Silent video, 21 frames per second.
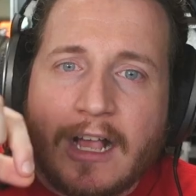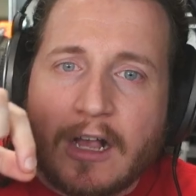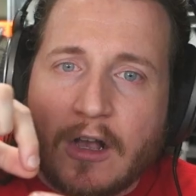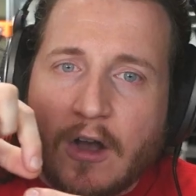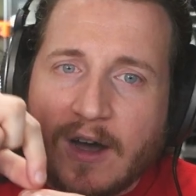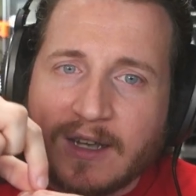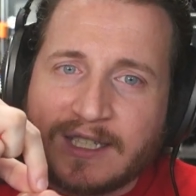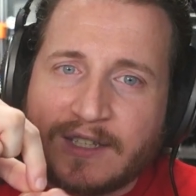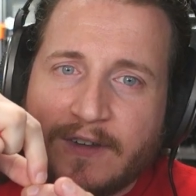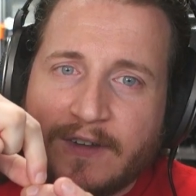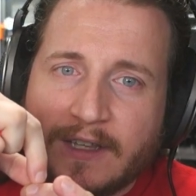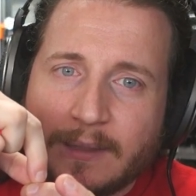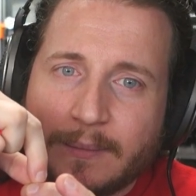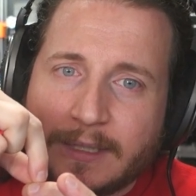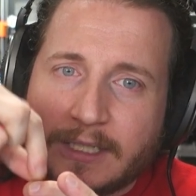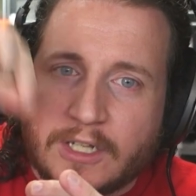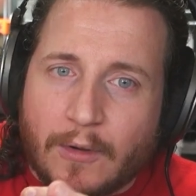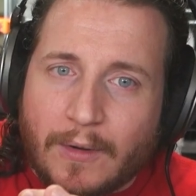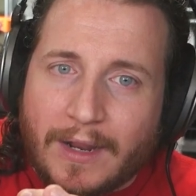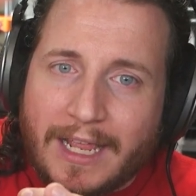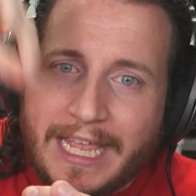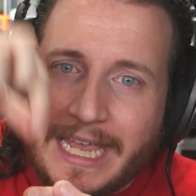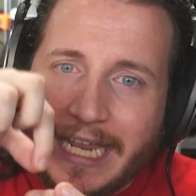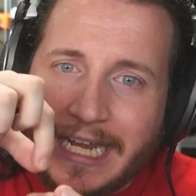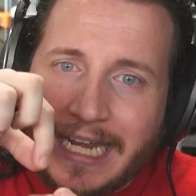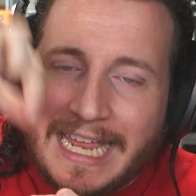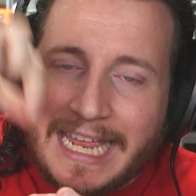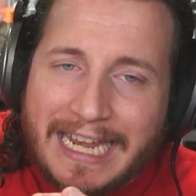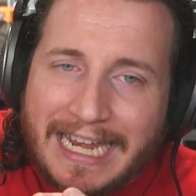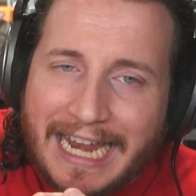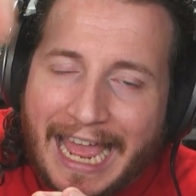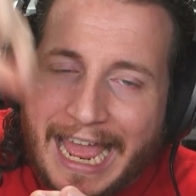can cause the filament to go in
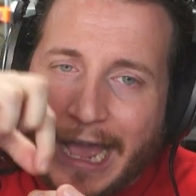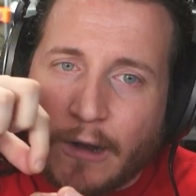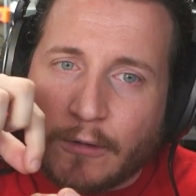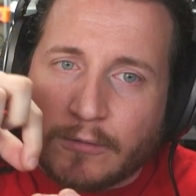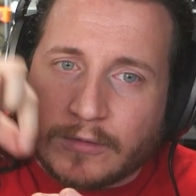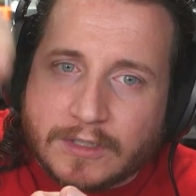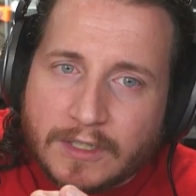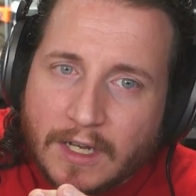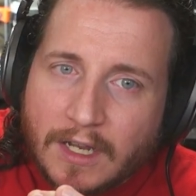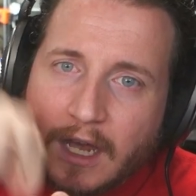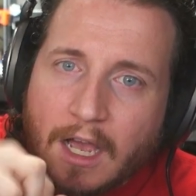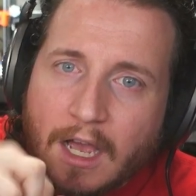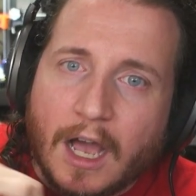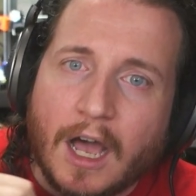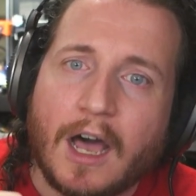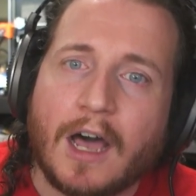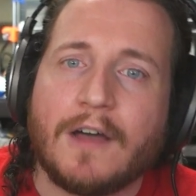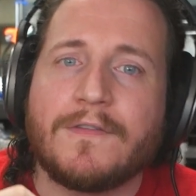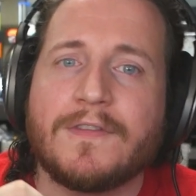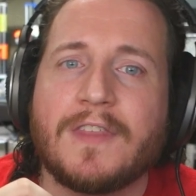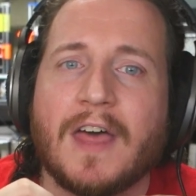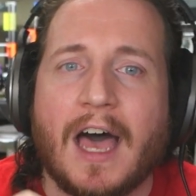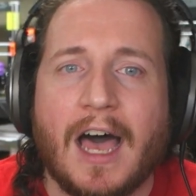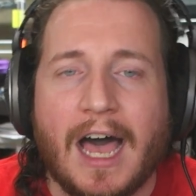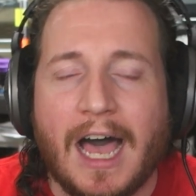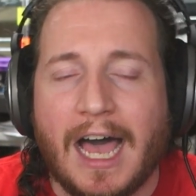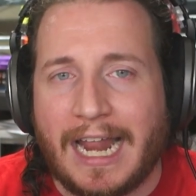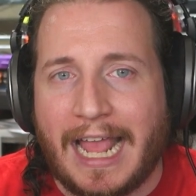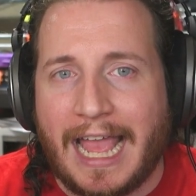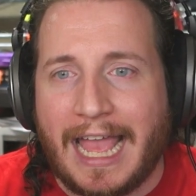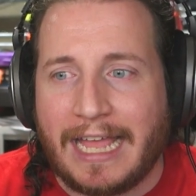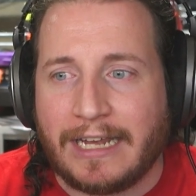and out of the
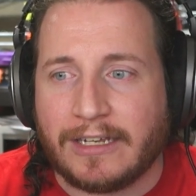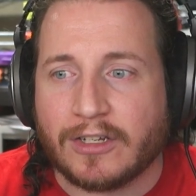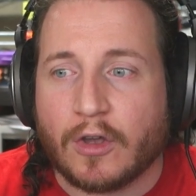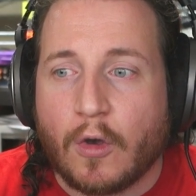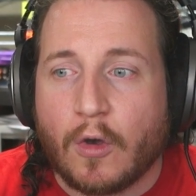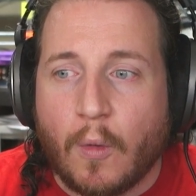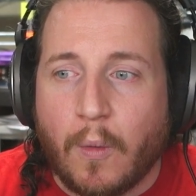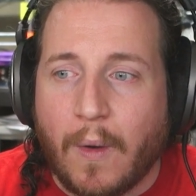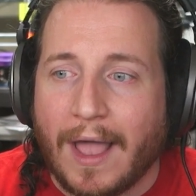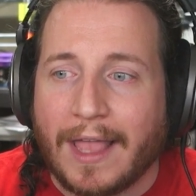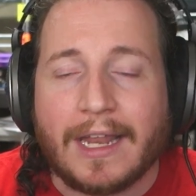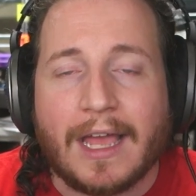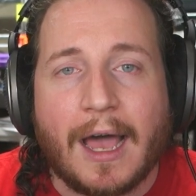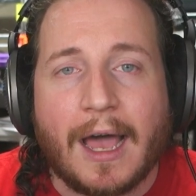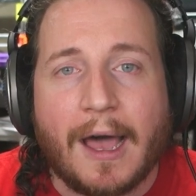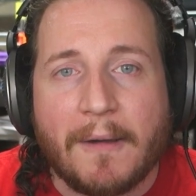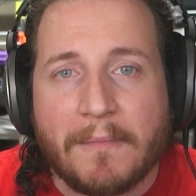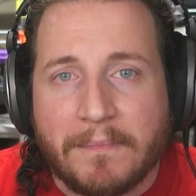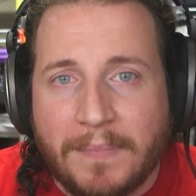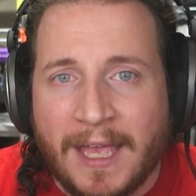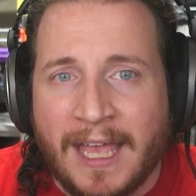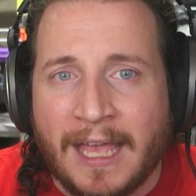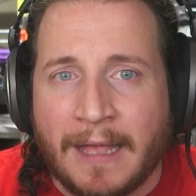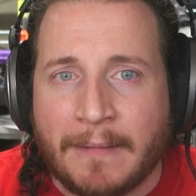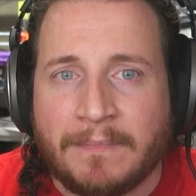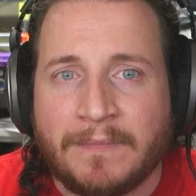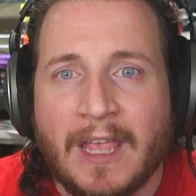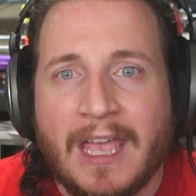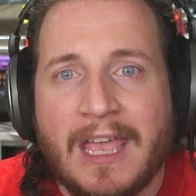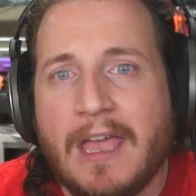hot end quite a bit.